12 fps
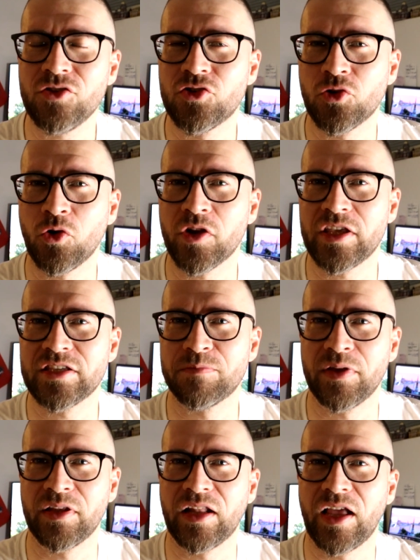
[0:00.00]
Sure, he's
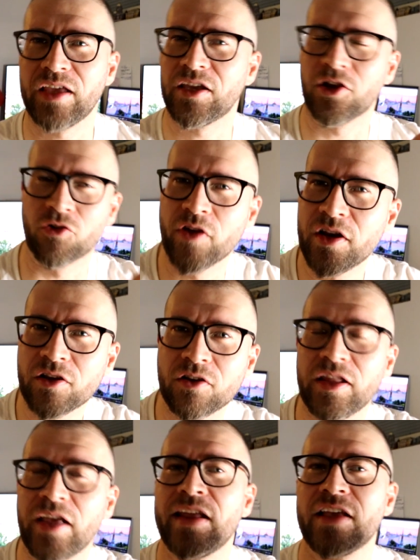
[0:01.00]
been like
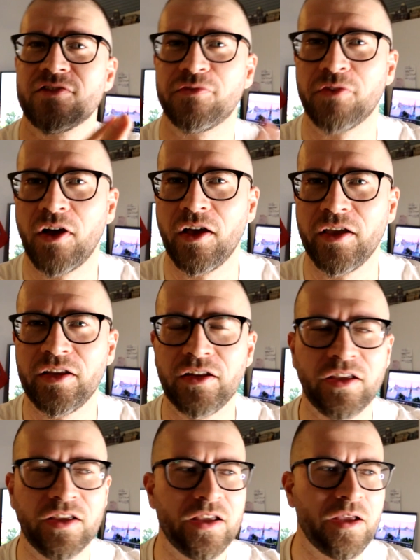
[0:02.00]
critical and that's fine.